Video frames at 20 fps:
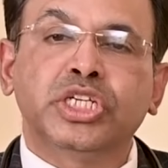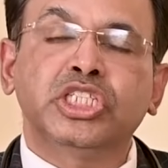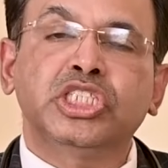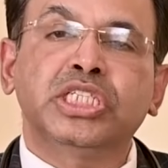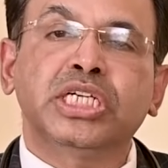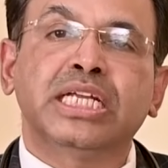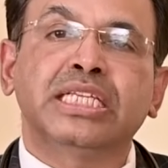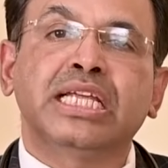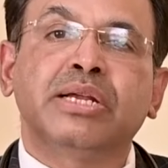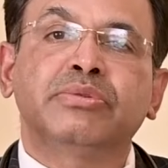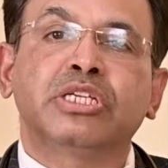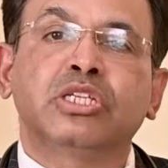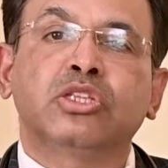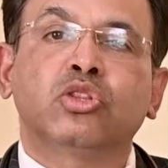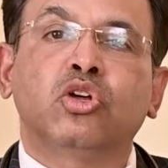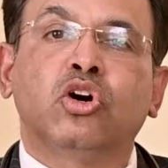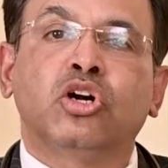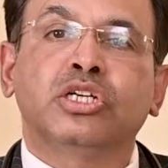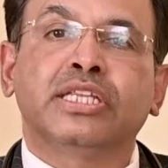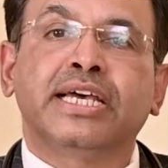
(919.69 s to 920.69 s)
Initially, there was
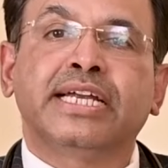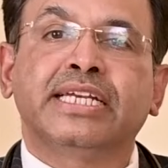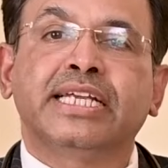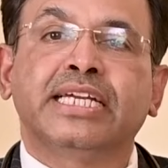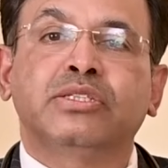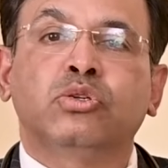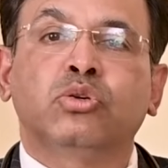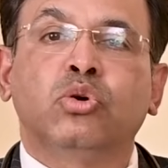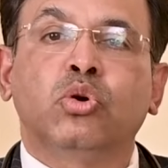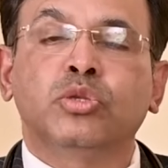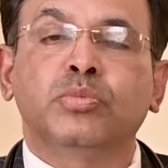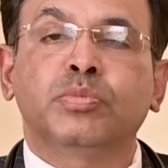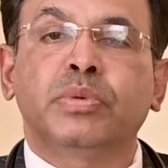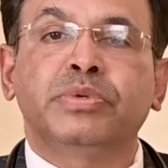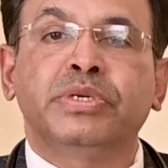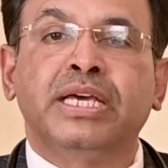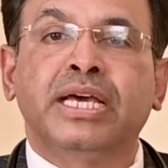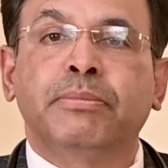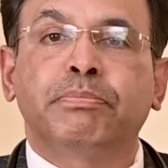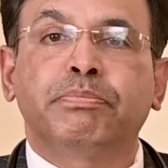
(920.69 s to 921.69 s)
a thought that it growth may
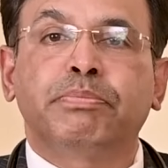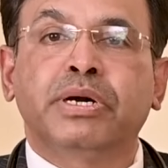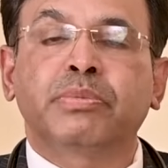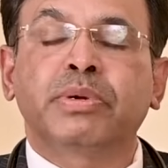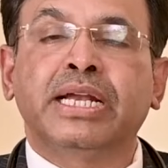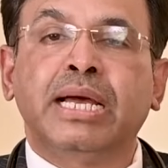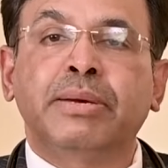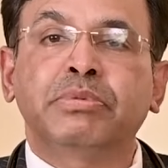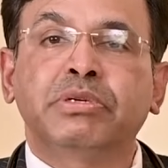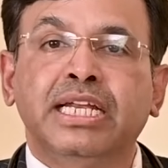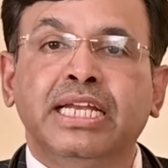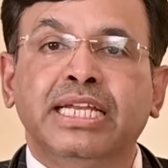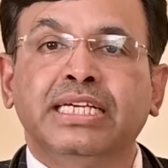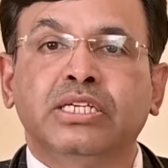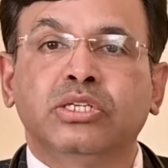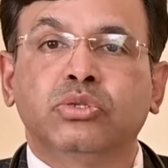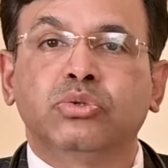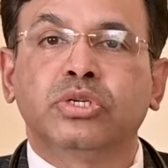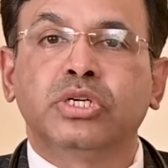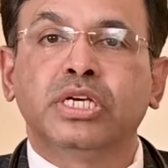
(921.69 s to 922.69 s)
be hampered, but I'm
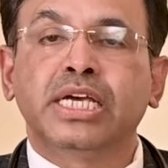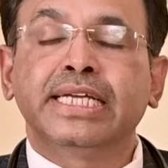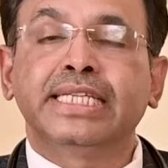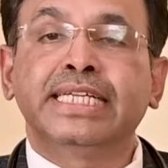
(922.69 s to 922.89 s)
telling you,